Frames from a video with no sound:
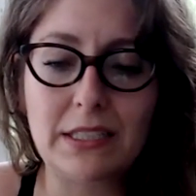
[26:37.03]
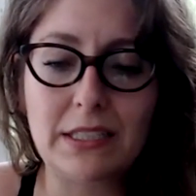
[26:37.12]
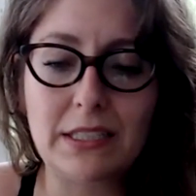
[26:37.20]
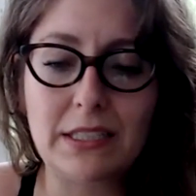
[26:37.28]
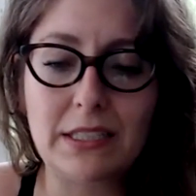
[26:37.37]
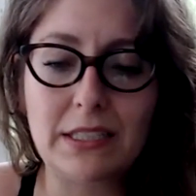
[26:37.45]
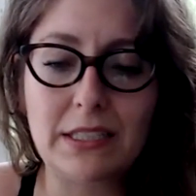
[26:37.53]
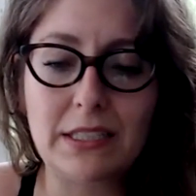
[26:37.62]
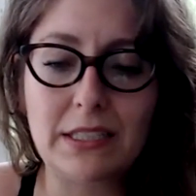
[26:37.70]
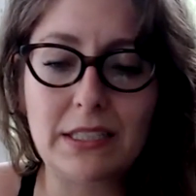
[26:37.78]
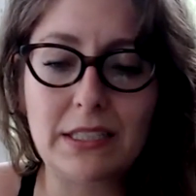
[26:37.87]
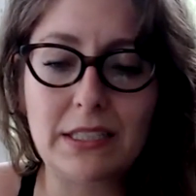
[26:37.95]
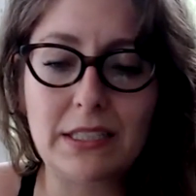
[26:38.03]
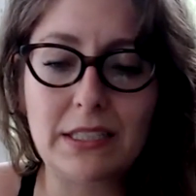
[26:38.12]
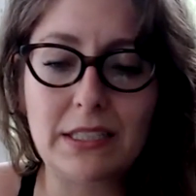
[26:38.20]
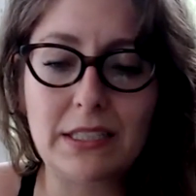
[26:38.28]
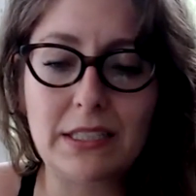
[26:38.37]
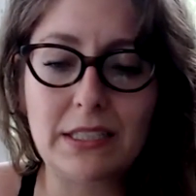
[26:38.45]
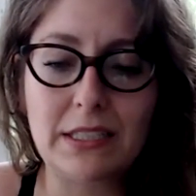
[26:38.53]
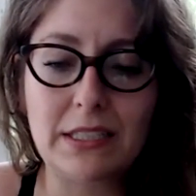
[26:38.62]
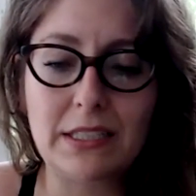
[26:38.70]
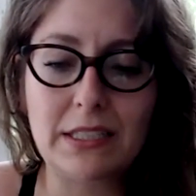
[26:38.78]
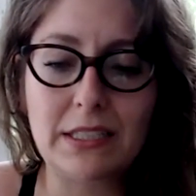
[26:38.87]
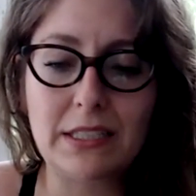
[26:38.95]
How old am I? You
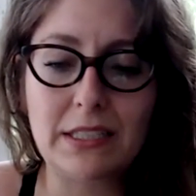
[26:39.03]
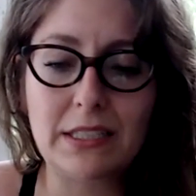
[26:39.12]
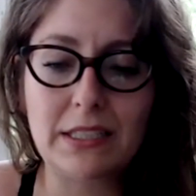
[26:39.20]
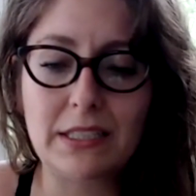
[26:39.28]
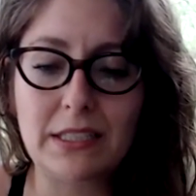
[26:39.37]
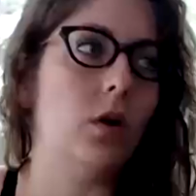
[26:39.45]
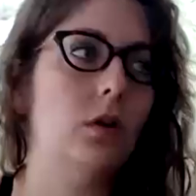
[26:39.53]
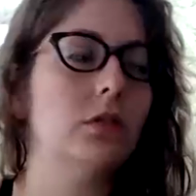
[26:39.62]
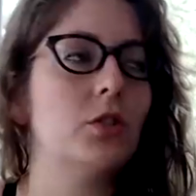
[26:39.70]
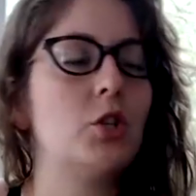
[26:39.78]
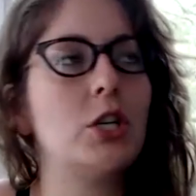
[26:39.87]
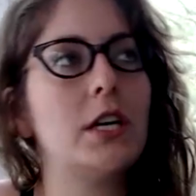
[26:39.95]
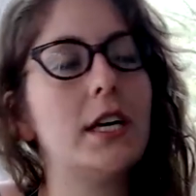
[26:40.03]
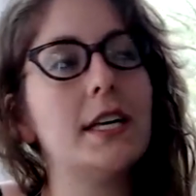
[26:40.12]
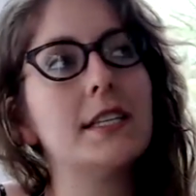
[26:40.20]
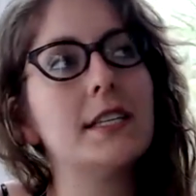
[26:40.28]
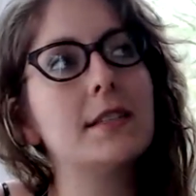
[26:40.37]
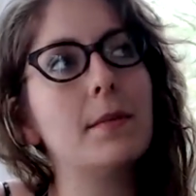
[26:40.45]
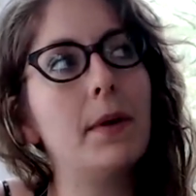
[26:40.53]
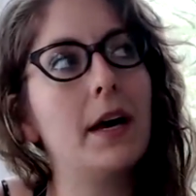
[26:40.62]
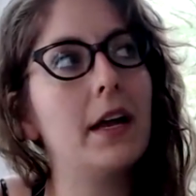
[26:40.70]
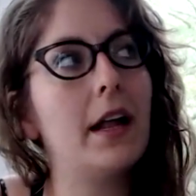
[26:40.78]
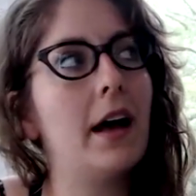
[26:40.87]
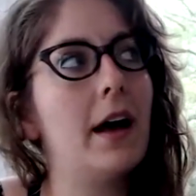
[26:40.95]
never ask a woman how old she is,
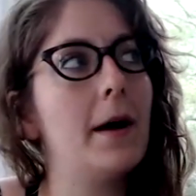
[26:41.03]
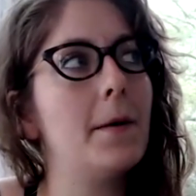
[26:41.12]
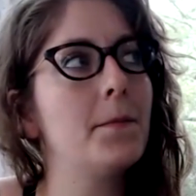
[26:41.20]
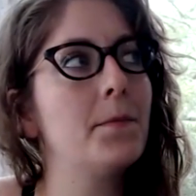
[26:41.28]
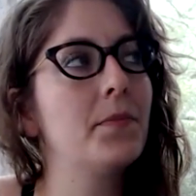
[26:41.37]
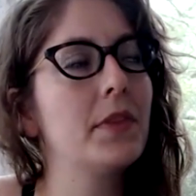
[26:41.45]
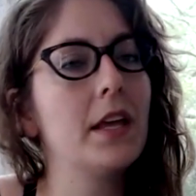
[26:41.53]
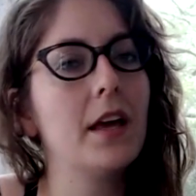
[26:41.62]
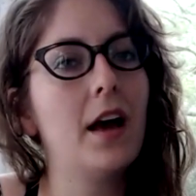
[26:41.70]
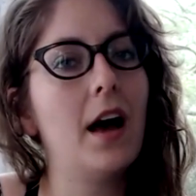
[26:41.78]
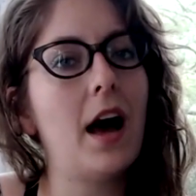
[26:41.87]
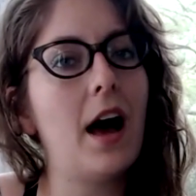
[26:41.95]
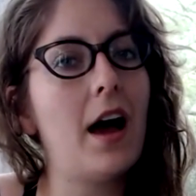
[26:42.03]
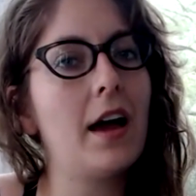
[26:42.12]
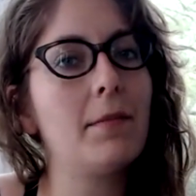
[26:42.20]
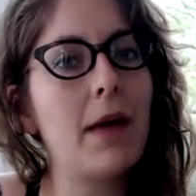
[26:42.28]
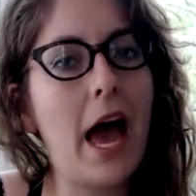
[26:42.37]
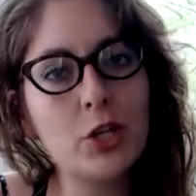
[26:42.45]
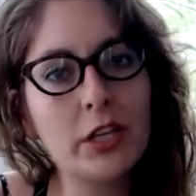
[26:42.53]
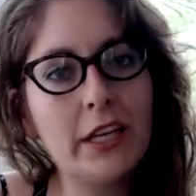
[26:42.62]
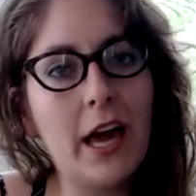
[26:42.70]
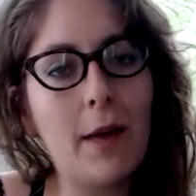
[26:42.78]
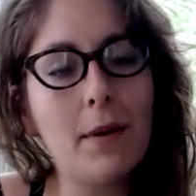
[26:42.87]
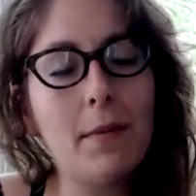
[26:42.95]
but I'm in
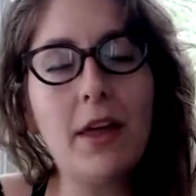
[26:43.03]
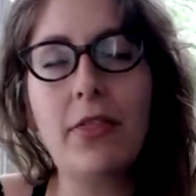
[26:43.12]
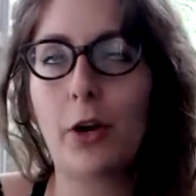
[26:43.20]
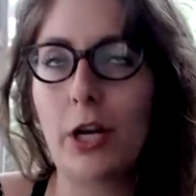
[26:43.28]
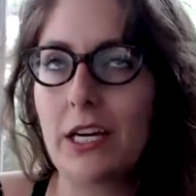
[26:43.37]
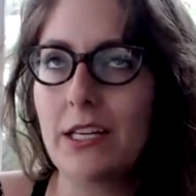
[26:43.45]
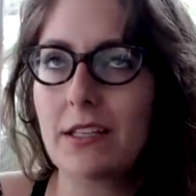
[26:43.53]
my 30s.